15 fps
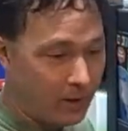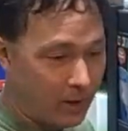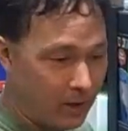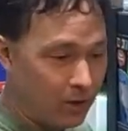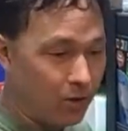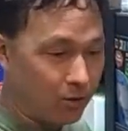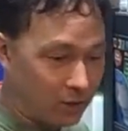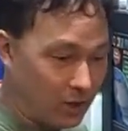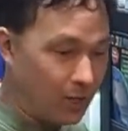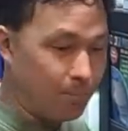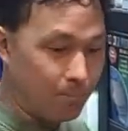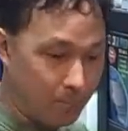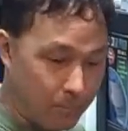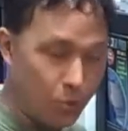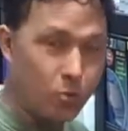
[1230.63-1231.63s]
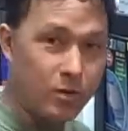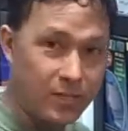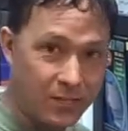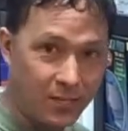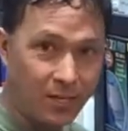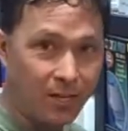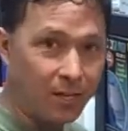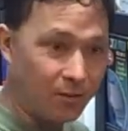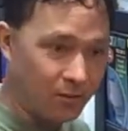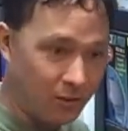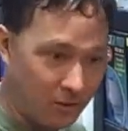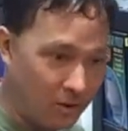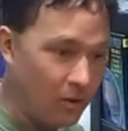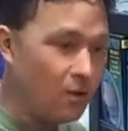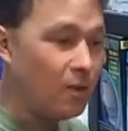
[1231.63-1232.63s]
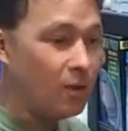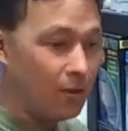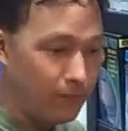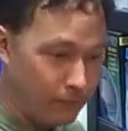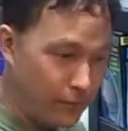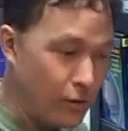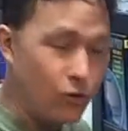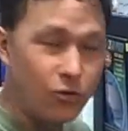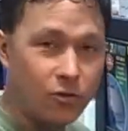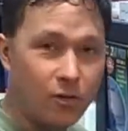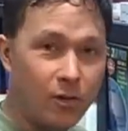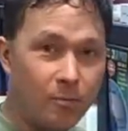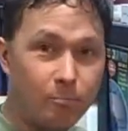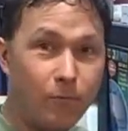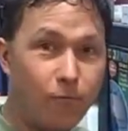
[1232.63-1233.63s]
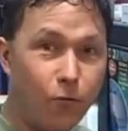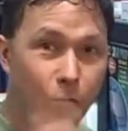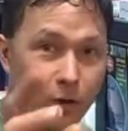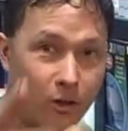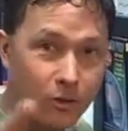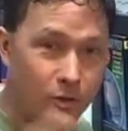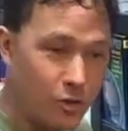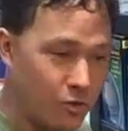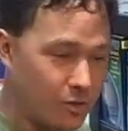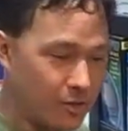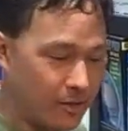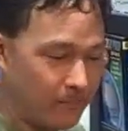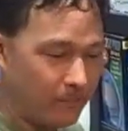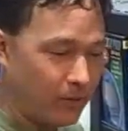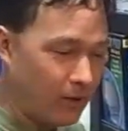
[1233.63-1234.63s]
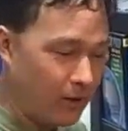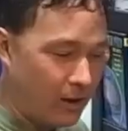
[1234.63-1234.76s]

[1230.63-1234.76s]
and I'll keep brewing teas and infusing it before you lose it,